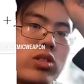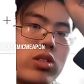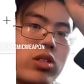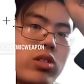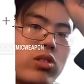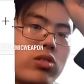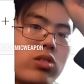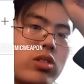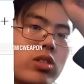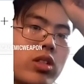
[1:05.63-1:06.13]
and
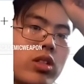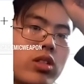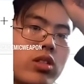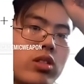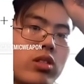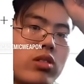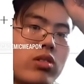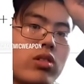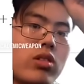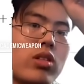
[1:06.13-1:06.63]
you just take
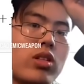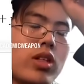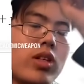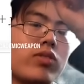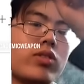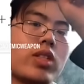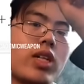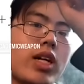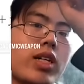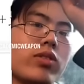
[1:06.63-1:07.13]
the left
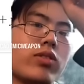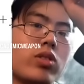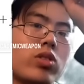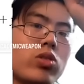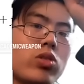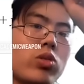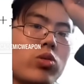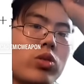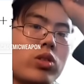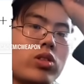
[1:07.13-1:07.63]
side of the 2
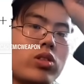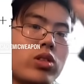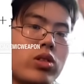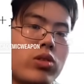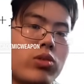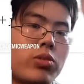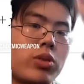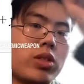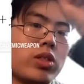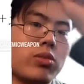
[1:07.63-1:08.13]
equations and you
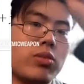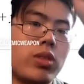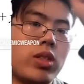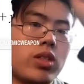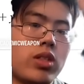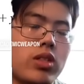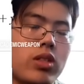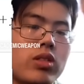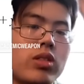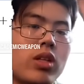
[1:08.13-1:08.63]
put them in
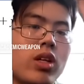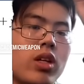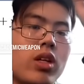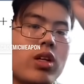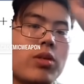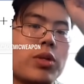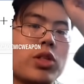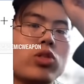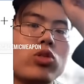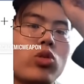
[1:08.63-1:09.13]
this.
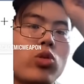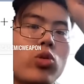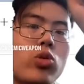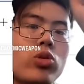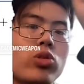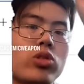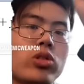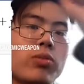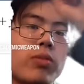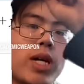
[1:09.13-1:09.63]
And make sure the
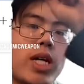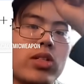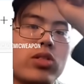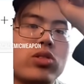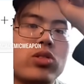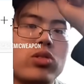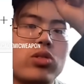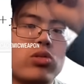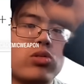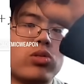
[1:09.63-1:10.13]
orders match
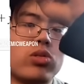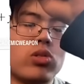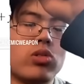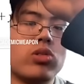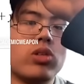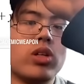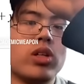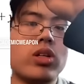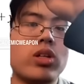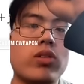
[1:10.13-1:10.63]
too. So
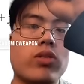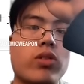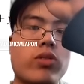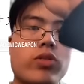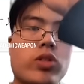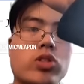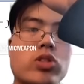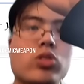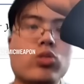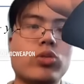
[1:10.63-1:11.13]
if the
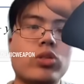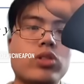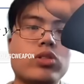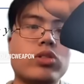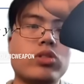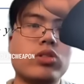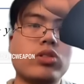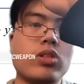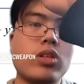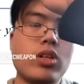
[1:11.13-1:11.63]
first
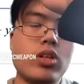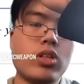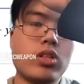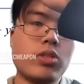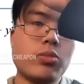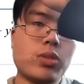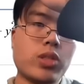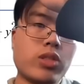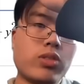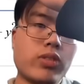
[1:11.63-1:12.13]
equation, you
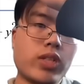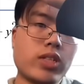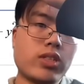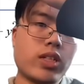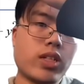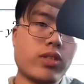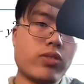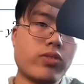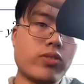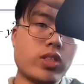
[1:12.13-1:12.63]
put the right
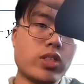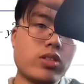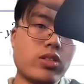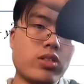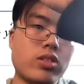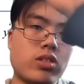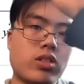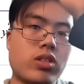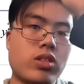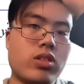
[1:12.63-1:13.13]
side
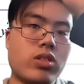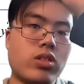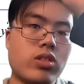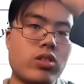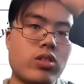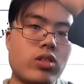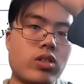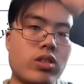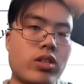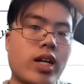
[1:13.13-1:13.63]
first,
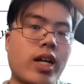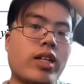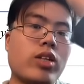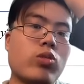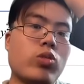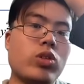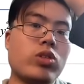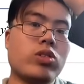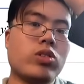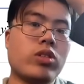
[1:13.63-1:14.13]
then that
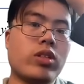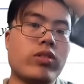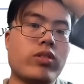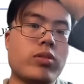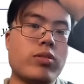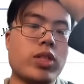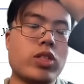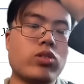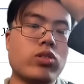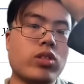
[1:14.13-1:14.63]
equation, you have to
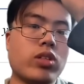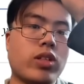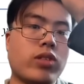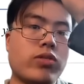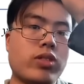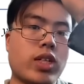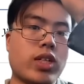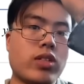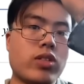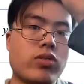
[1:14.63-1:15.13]
make sure the left
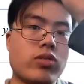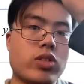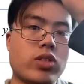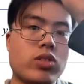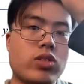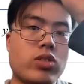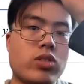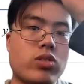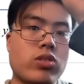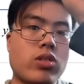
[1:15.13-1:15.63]
side is
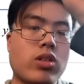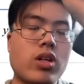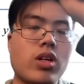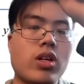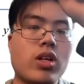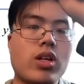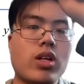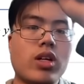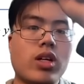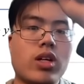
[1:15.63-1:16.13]
first too.
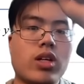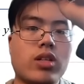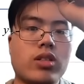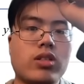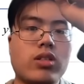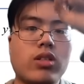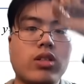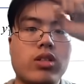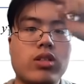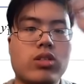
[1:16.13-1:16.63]
And
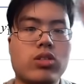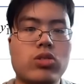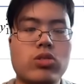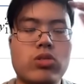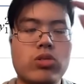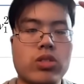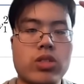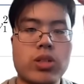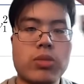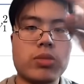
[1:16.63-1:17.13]
you do
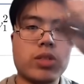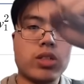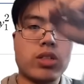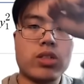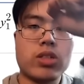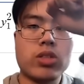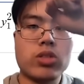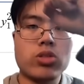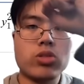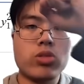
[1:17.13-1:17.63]
the same thing. It
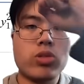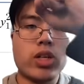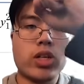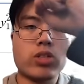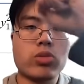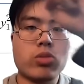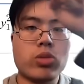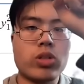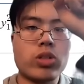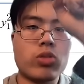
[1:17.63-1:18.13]
tells you
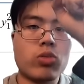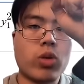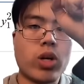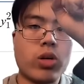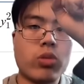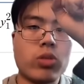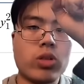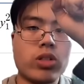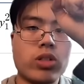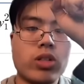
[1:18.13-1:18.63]
x1 and
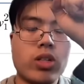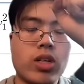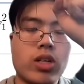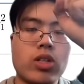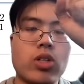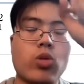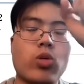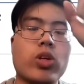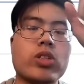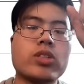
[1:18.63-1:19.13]
y1.
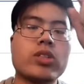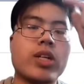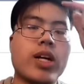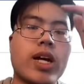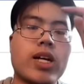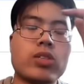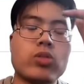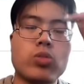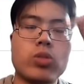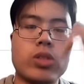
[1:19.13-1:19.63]
The question
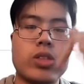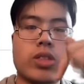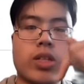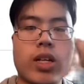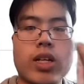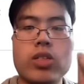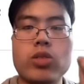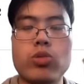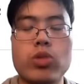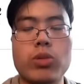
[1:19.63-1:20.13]
asks what is
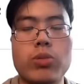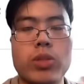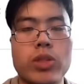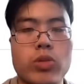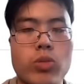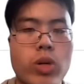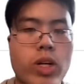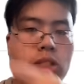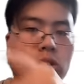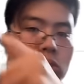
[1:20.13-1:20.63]
x squared plus
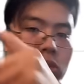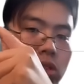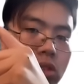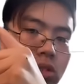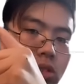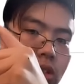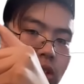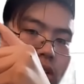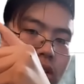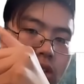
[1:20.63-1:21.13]
y
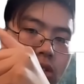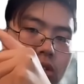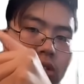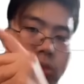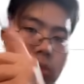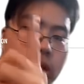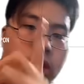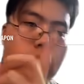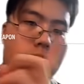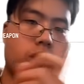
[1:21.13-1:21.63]
squared. You just
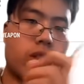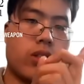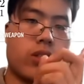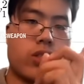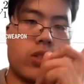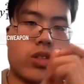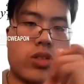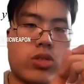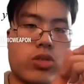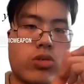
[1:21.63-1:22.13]
put that there. It
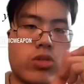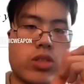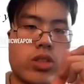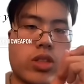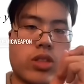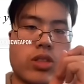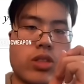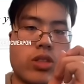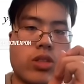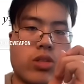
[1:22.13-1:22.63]
tells you it's
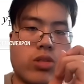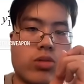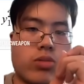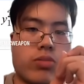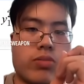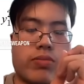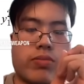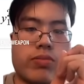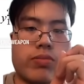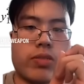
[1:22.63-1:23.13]
62.
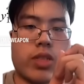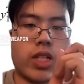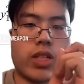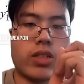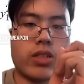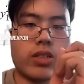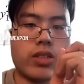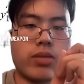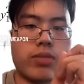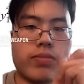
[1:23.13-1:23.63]
That
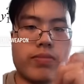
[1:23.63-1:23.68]
easy.